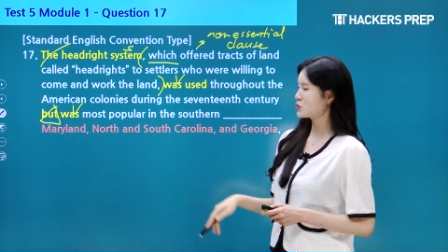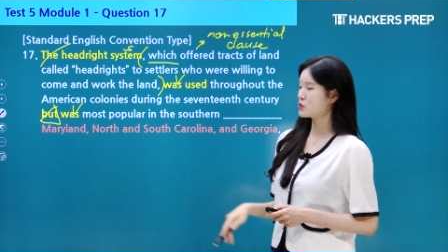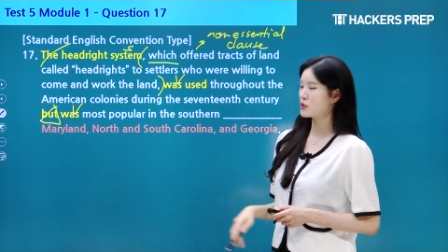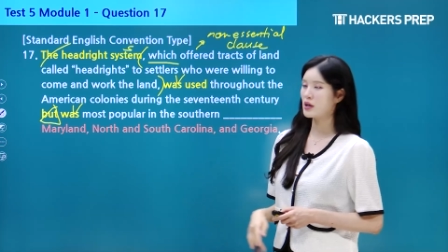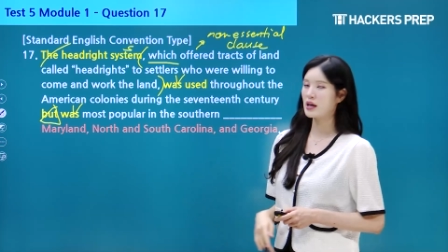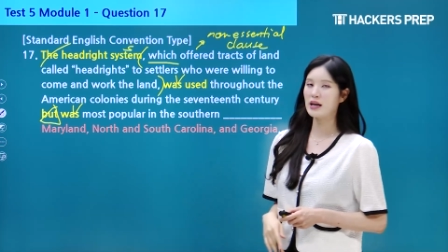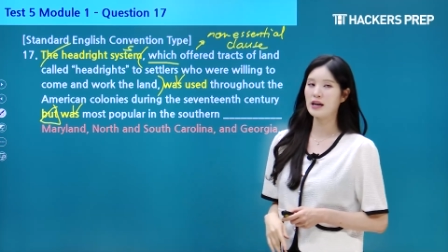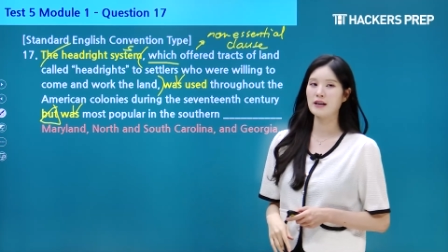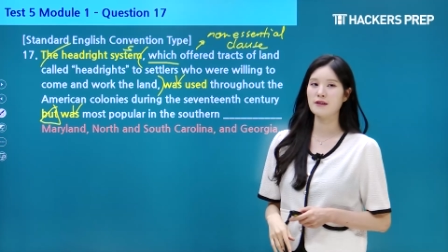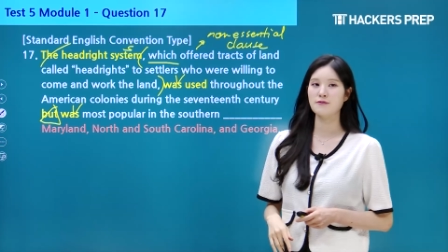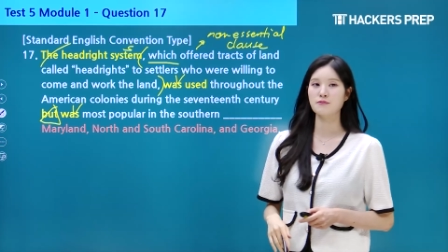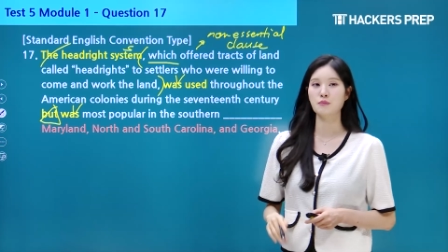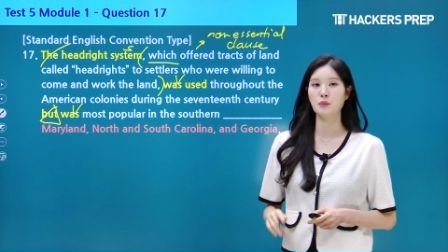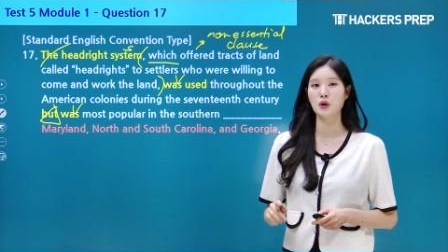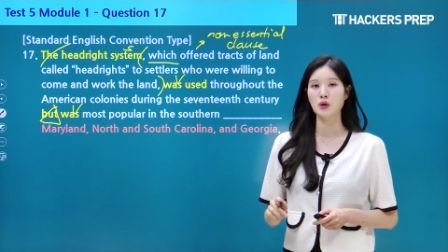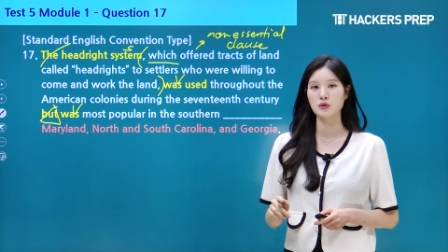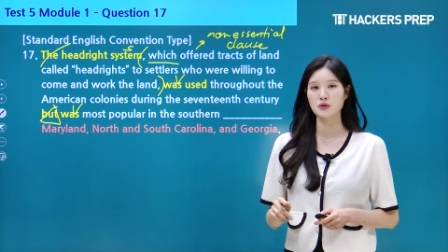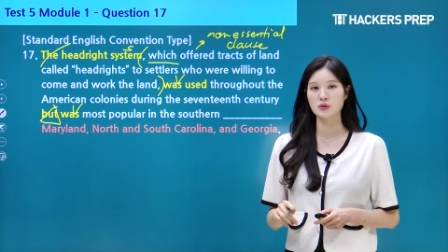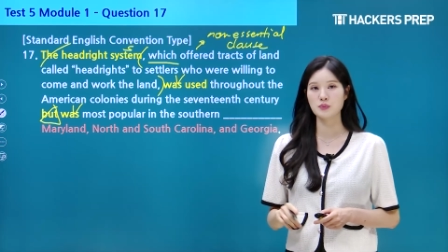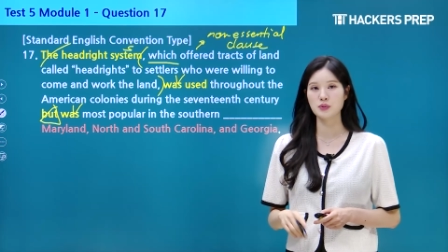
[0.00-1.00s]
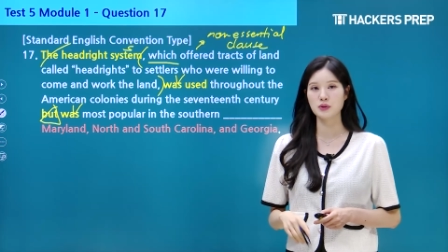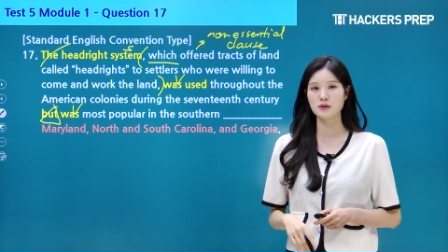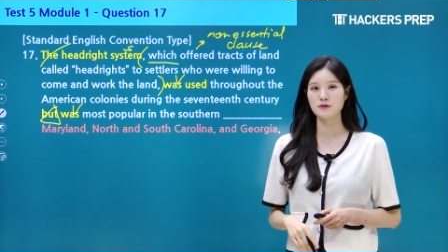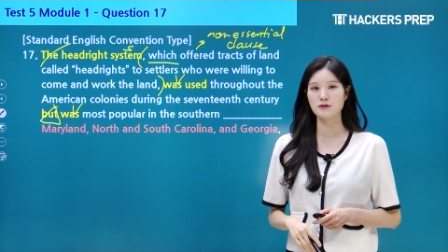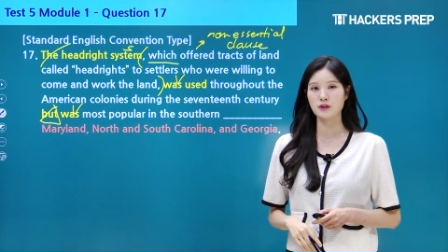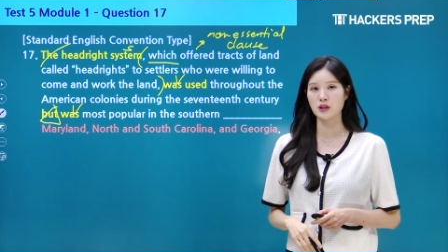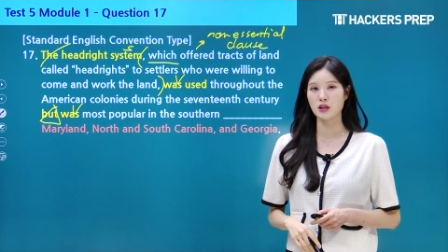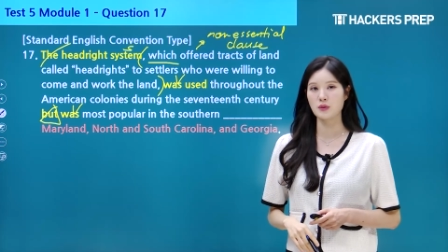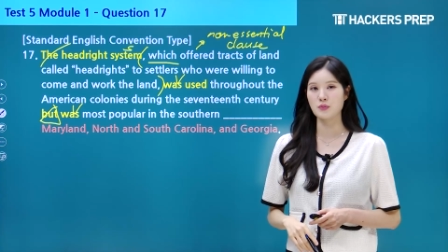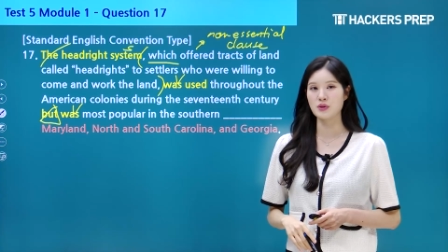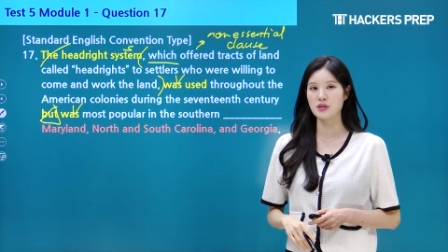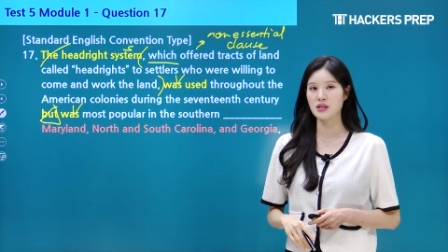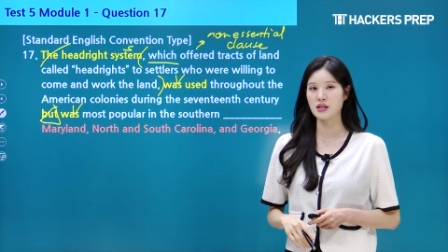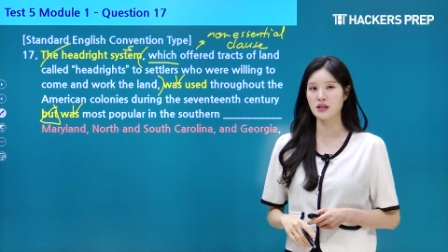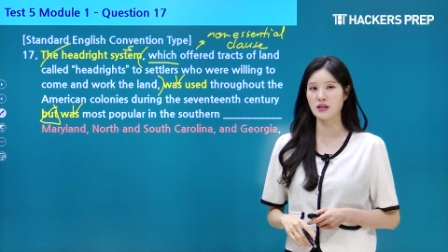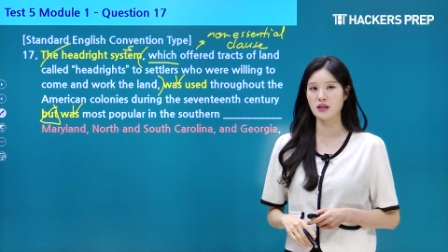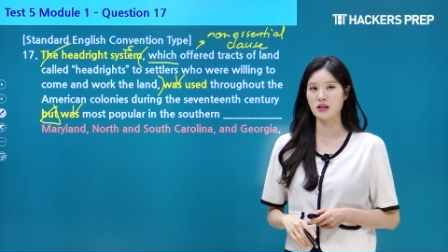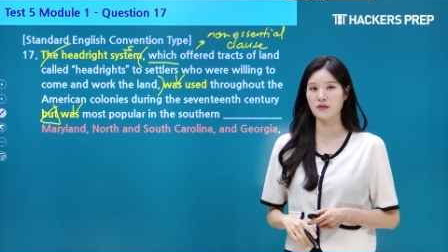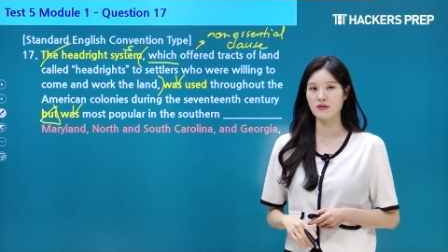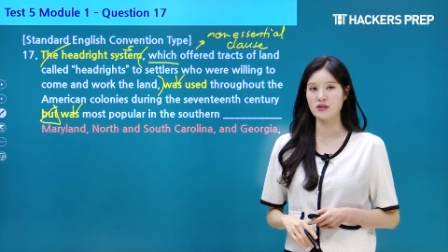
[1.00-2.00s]
to have multiple verbs
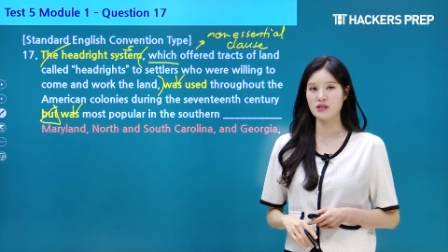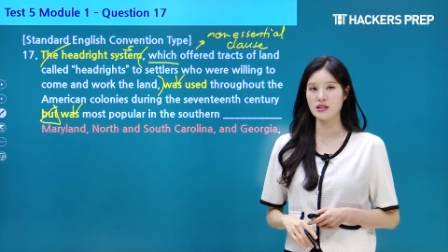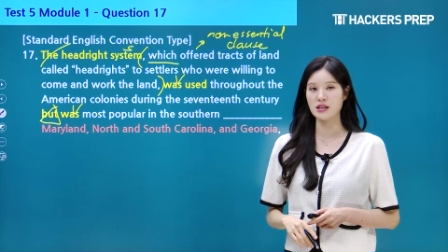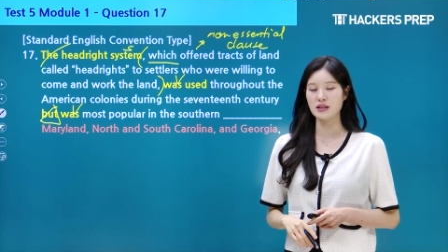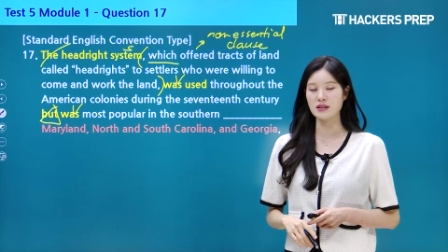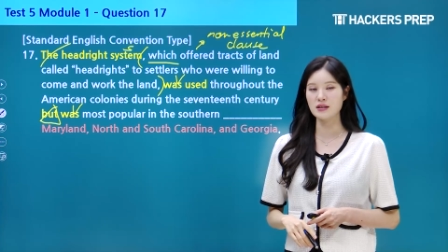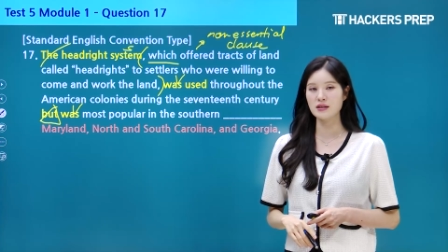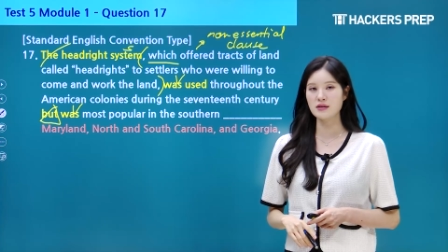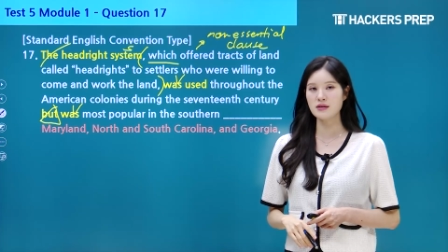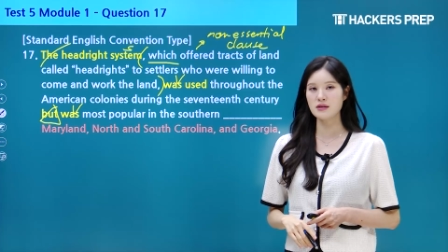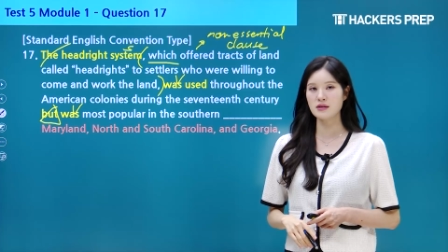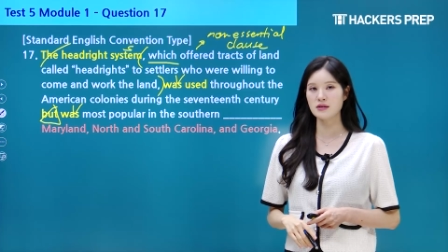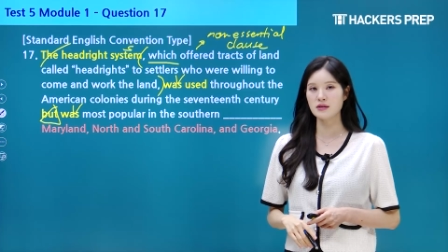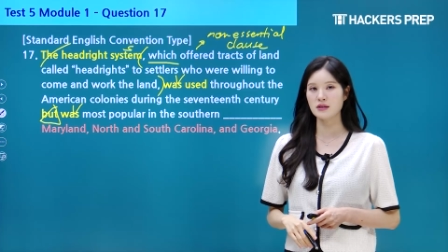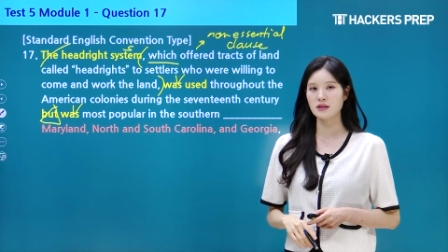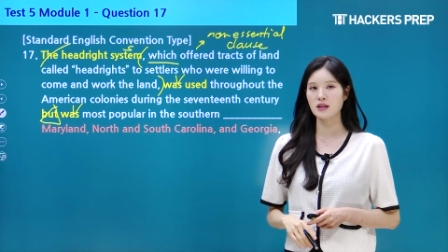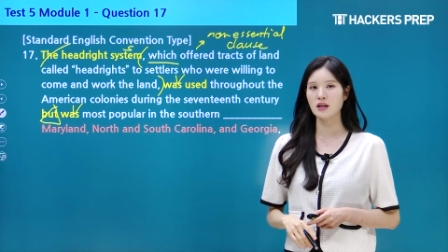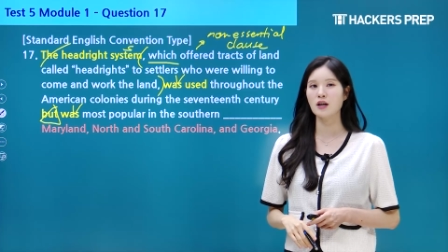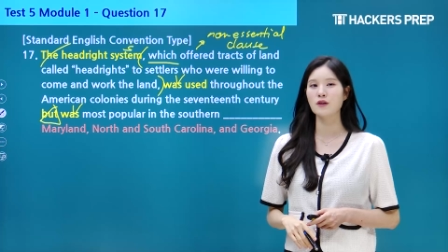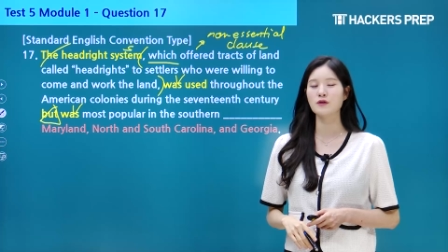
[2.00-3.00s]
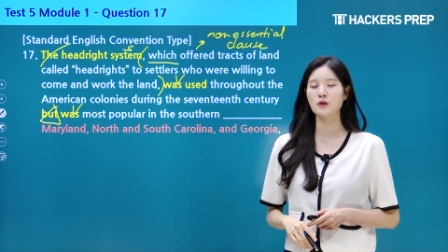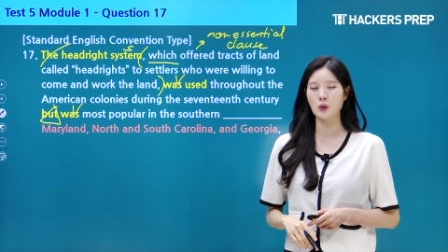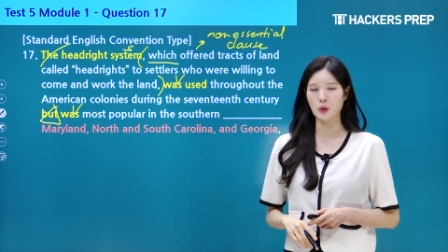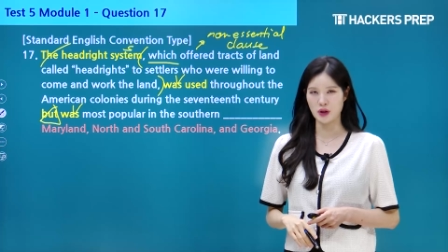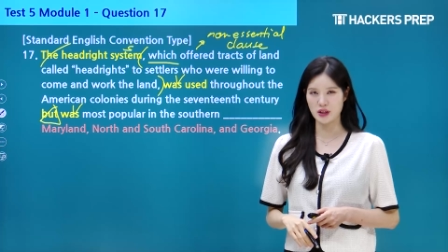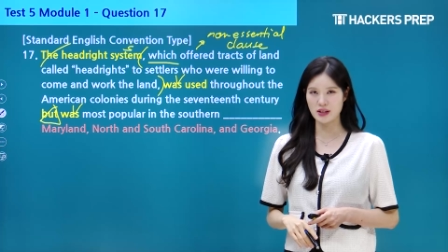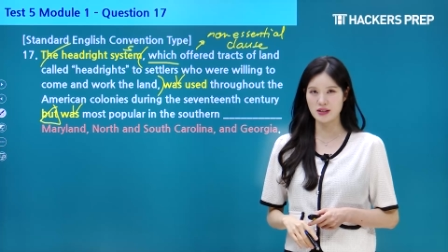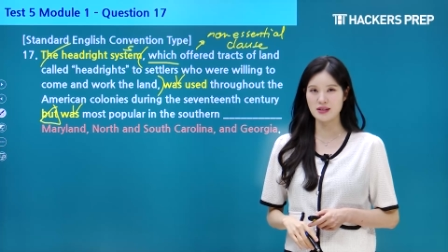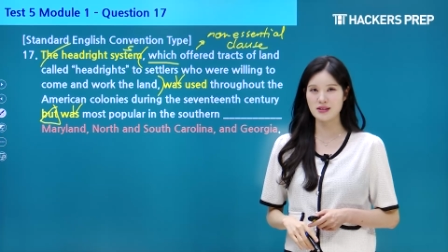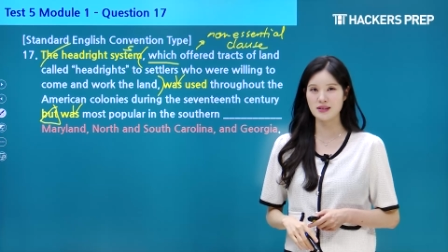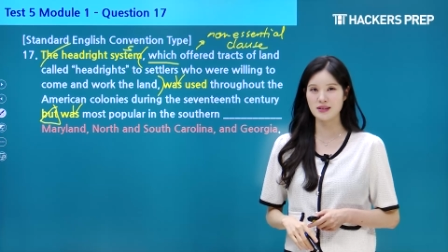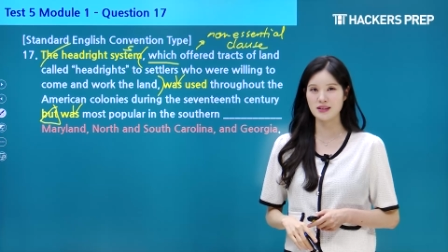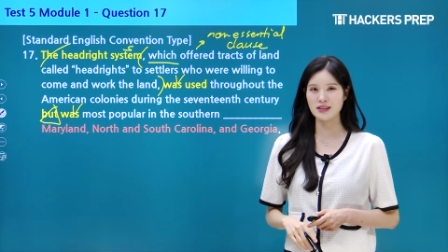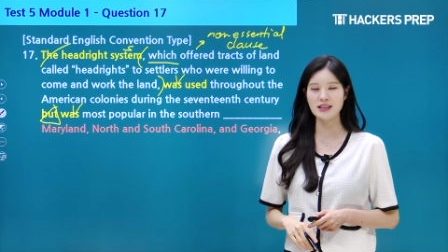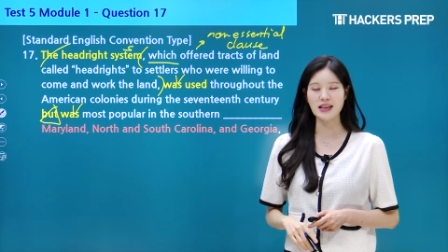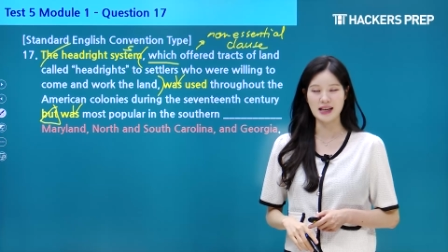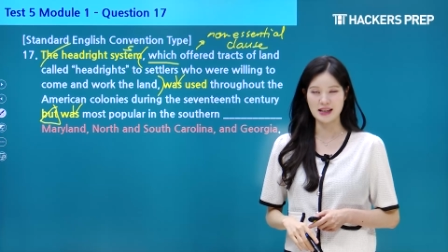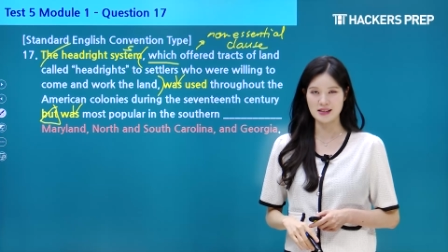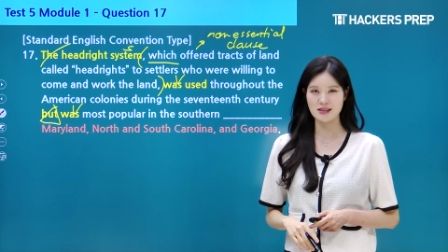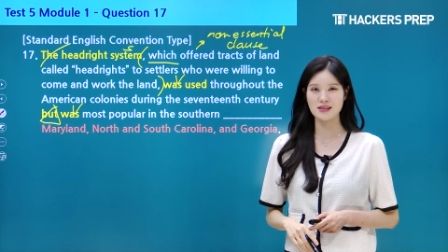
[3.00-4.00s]
in a given sentence? Of course,
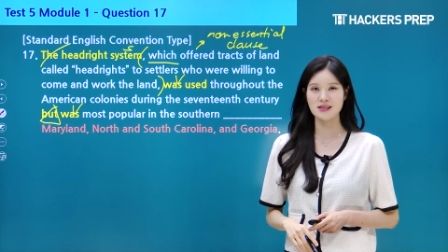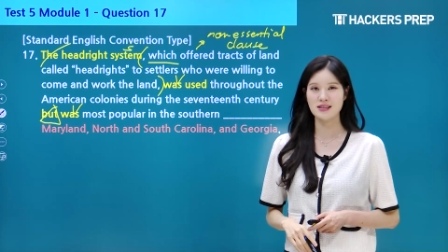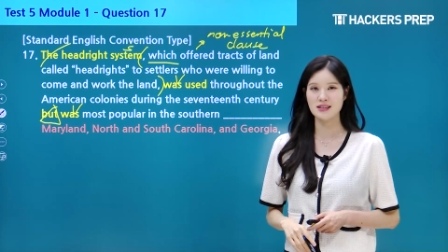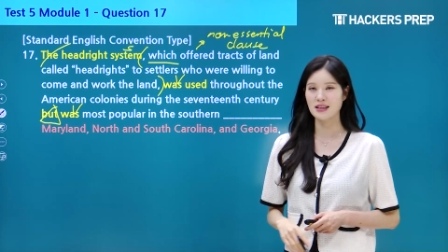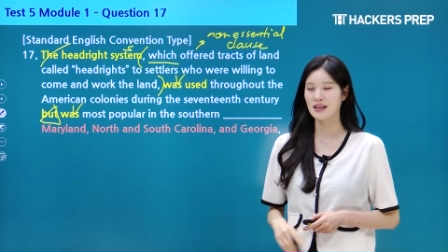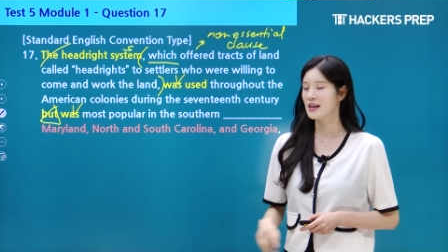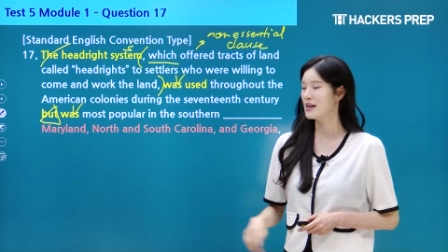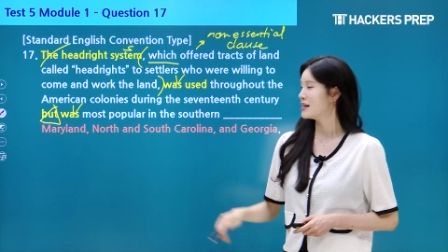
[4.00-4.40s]
yes.